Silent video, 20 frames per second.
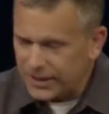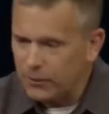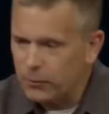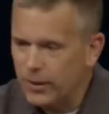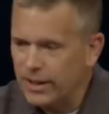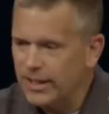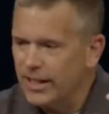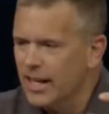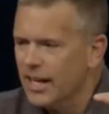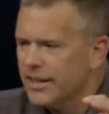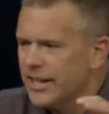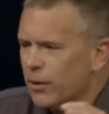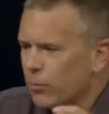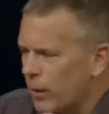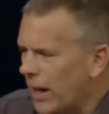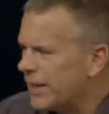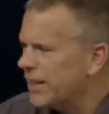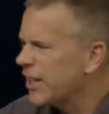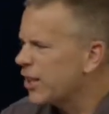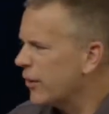that when they
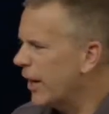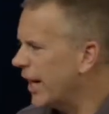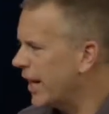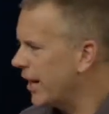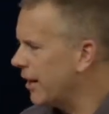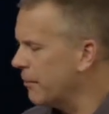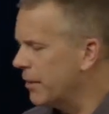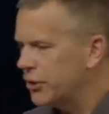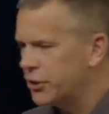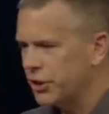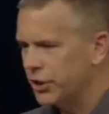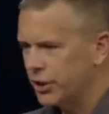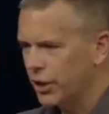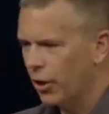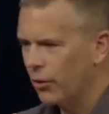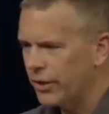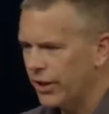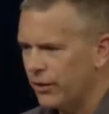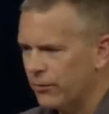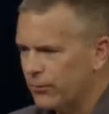read the Great Commission,
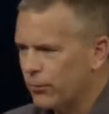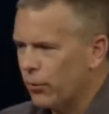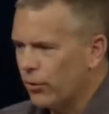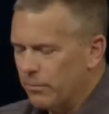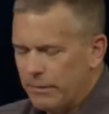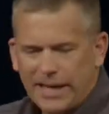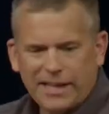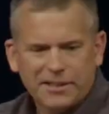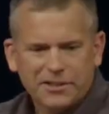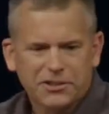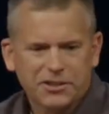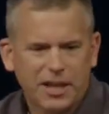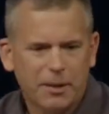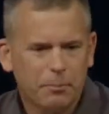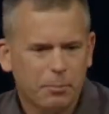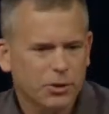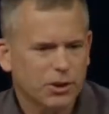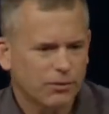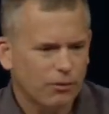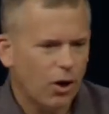"Go therefore and make
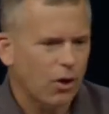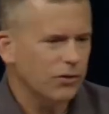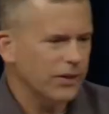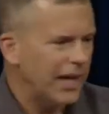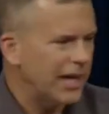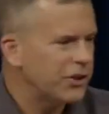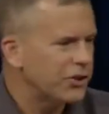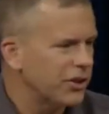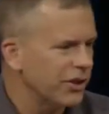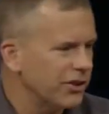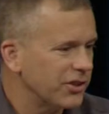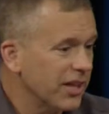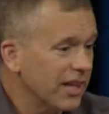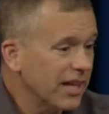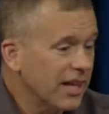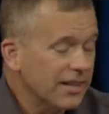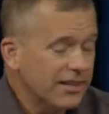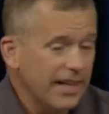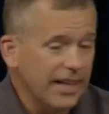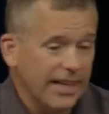disciples of all nations,"
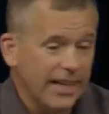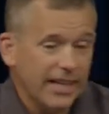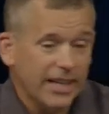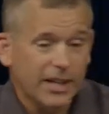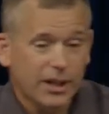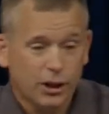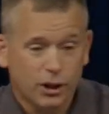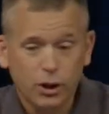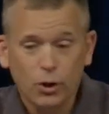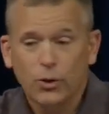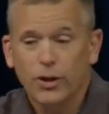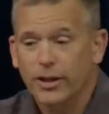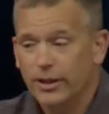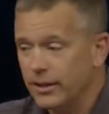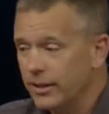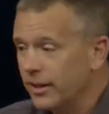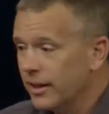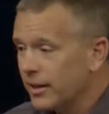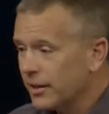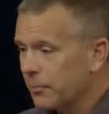that it
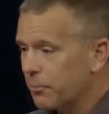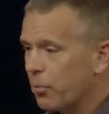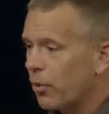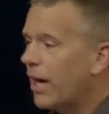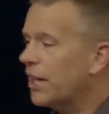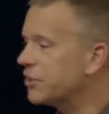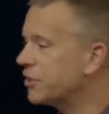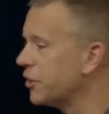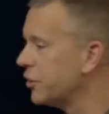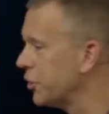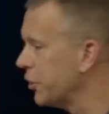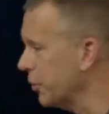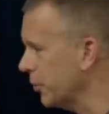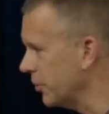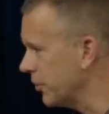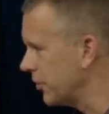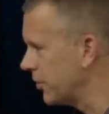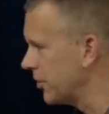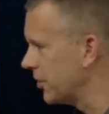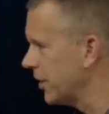included the
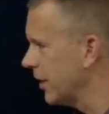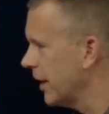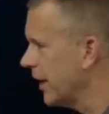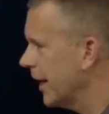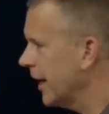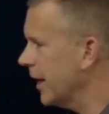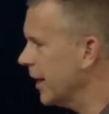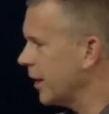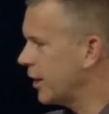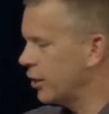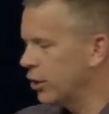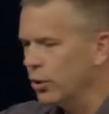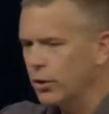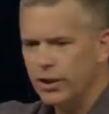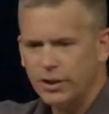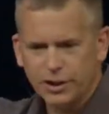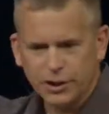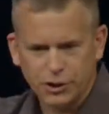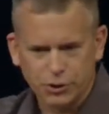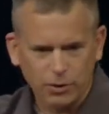prostitutes. It
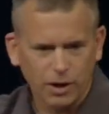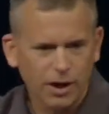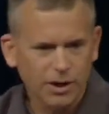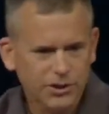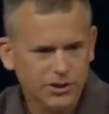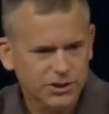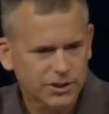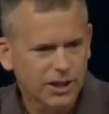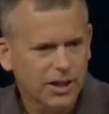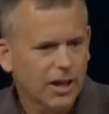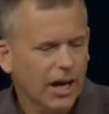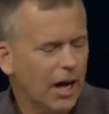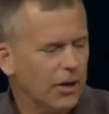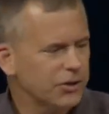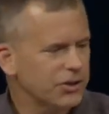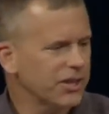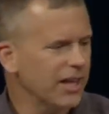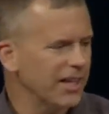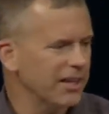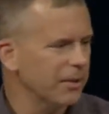included the drunks
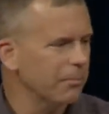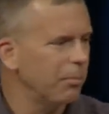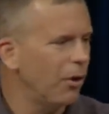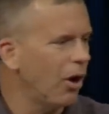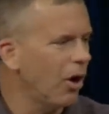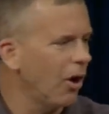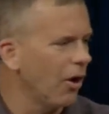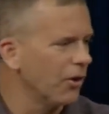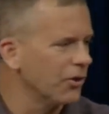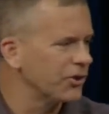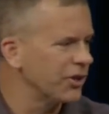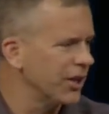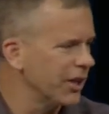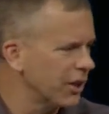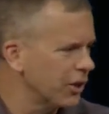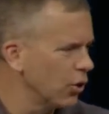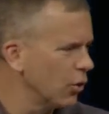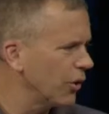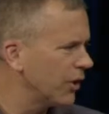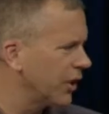outside the bars. It
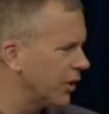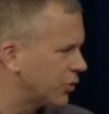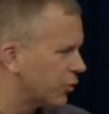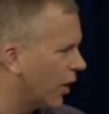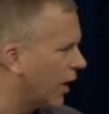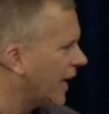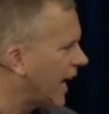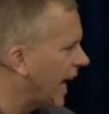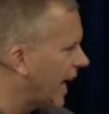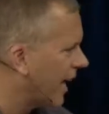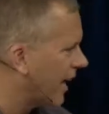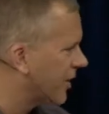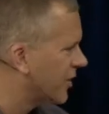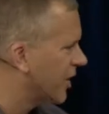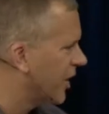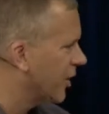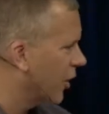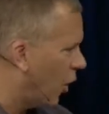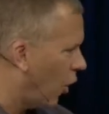included the drug addicts and the